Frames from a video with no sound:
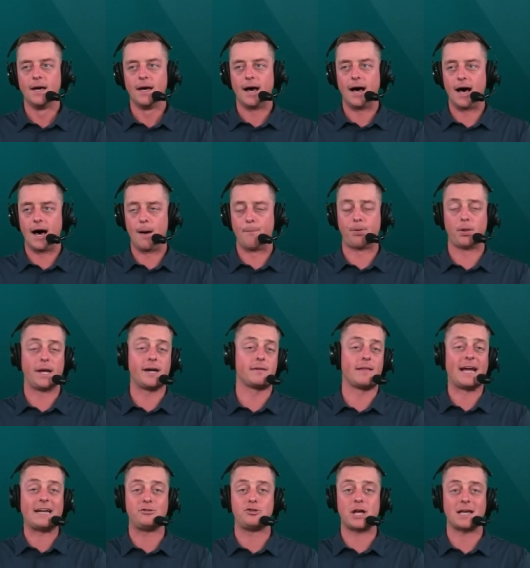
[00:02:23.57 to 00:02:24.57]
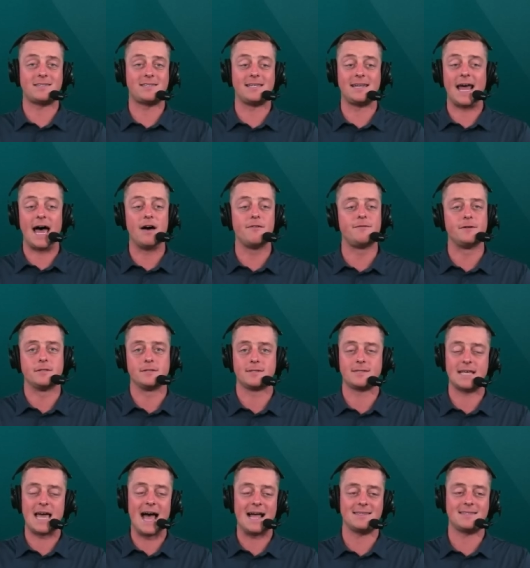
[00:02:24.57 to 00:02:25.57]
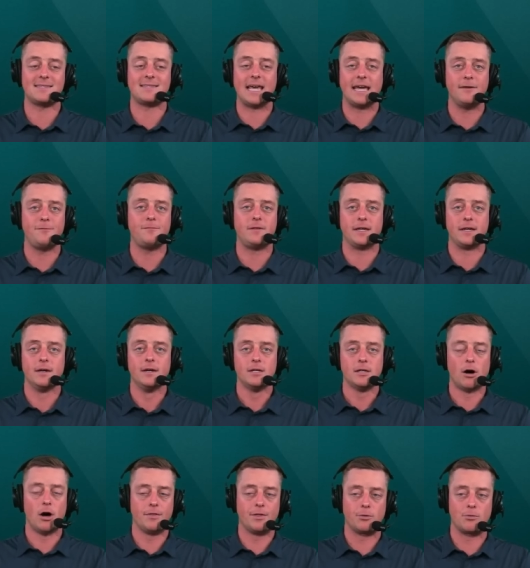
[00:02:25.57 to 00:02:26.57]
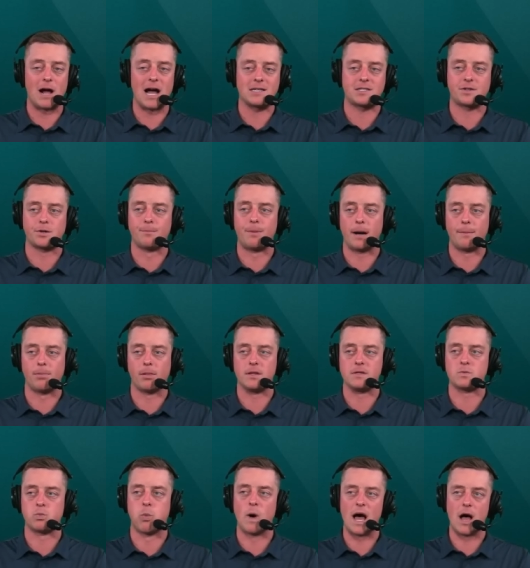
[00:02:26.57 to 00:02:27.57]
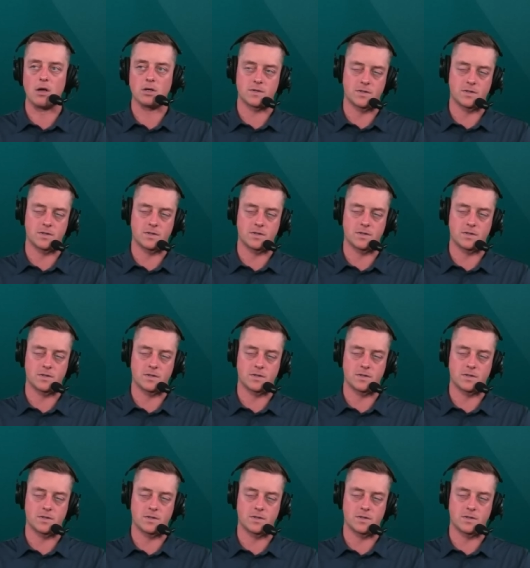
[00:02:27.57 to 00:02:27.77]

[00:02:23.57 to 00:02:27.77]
Uh, a player like Justin Evans at safety on the roster bubble as well.